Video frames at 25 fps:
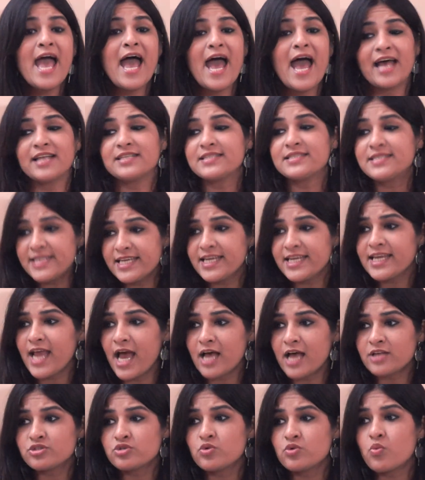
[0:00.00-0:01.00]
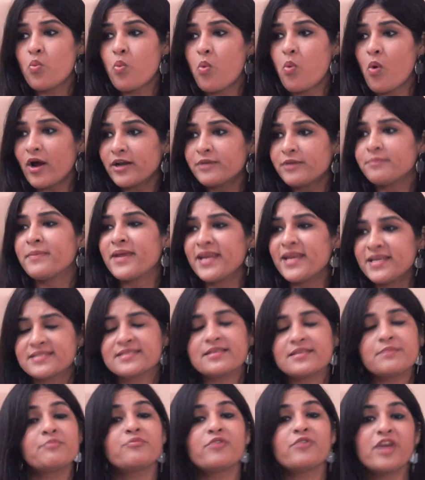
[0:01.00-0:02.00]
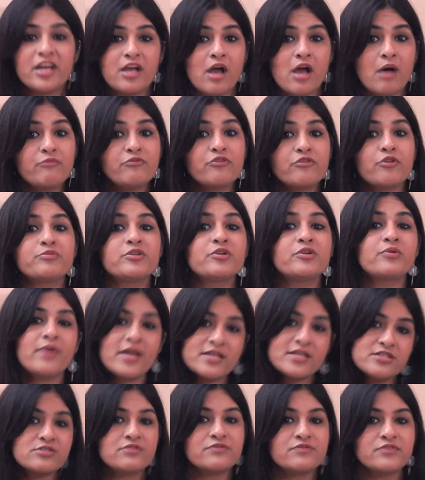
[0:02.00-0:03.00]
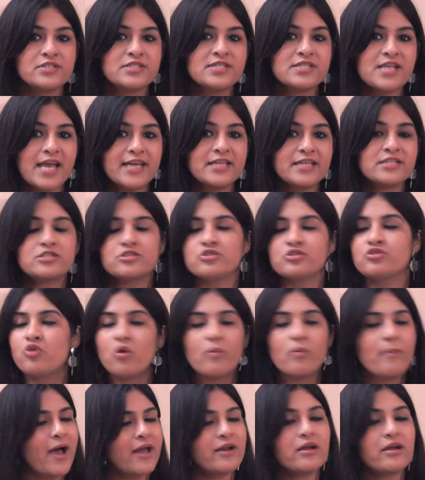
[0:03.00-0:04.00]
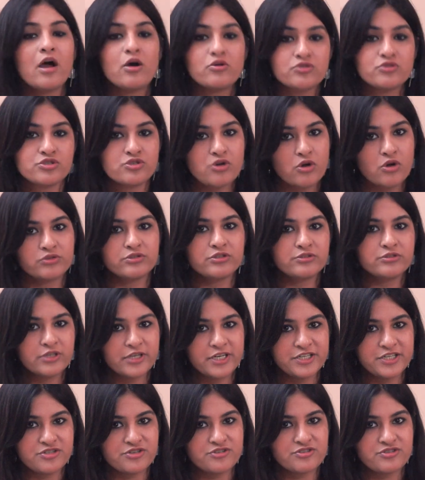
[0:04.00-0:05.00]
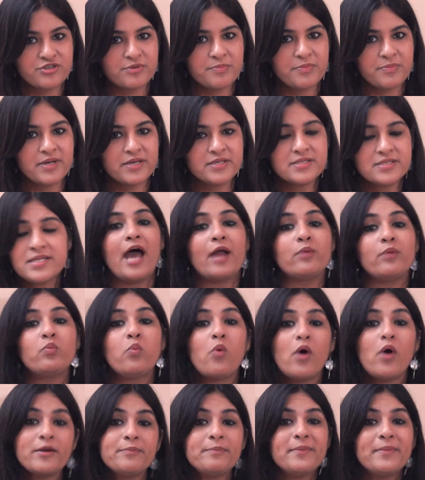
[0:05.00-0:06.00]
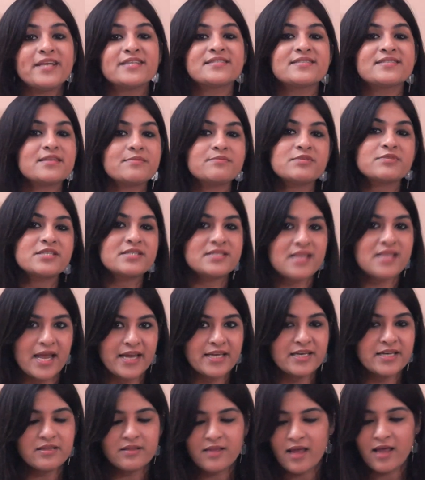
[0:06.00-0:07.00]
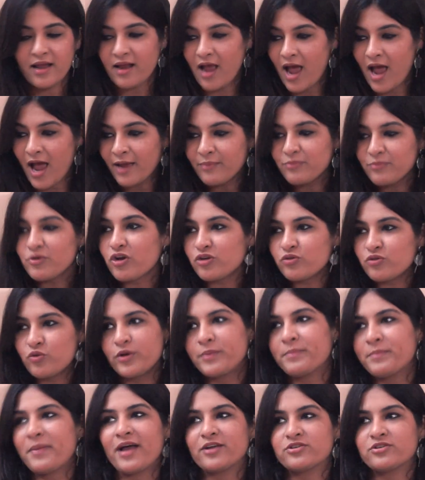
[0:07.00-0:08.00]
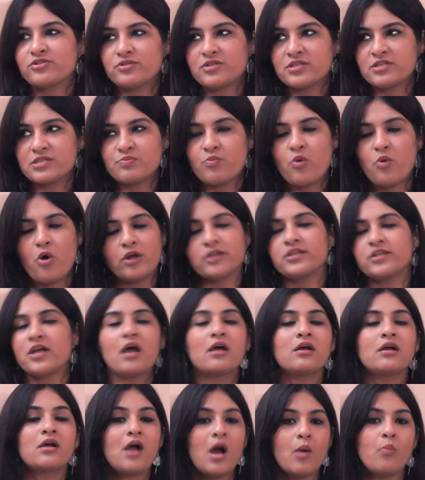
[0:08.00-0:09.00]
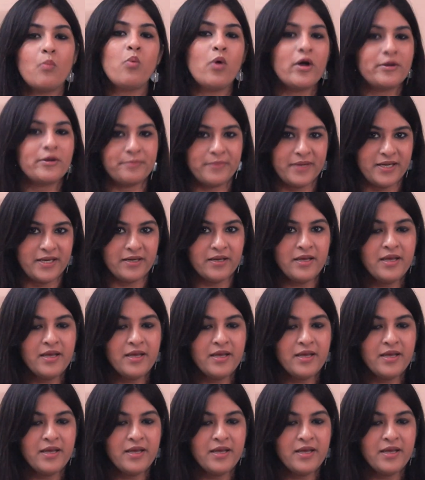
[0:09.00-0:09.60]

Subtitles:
and seeing as to what makes them break up from the rest of the signs no matter how strong the relationship is, and what makes them decide that I am not going back to this bond come what may.